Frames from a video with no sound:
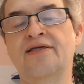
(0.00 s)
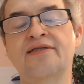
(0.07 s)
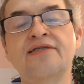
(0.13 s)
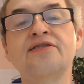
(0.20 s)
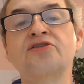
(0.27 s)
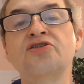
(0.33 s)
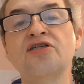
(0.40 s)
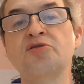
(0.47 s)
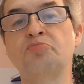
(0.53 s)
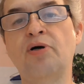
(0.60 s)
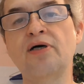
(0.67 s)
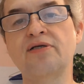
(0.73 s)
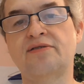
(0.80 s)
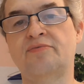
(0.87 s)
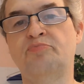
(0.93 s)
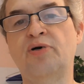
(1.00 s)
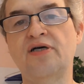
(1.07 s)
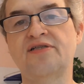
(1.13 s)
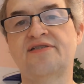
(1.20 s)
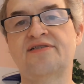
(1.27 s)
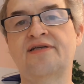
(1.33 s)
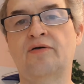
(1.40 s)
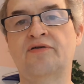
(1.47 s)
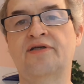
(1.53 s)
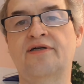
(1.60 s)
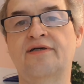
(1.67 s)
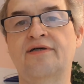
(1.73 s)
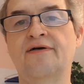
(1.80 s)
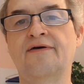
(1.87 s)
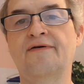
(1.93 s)
This is just pus down
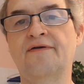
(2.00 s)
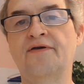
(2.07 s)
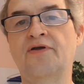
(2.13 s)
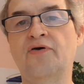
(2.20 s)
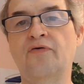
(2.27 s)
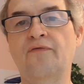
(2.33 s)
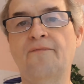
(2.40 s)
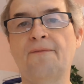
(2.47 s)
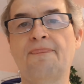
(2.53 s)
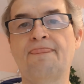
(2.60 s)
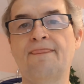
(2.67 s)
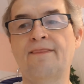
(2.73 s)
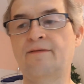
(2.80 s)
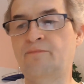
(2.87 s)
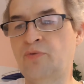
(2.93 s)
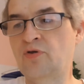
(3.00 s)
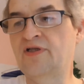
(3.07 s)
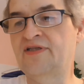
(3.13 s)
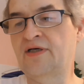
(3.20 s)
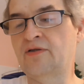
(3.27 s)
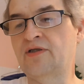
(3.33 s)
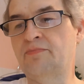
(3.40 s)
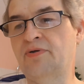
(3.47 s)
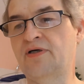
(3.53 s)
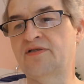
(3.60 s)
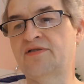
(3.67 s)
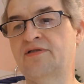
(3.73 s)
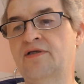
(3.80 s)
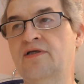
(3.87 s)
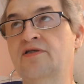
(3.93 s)
there, you know, pulling down the
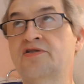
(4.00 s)
pus.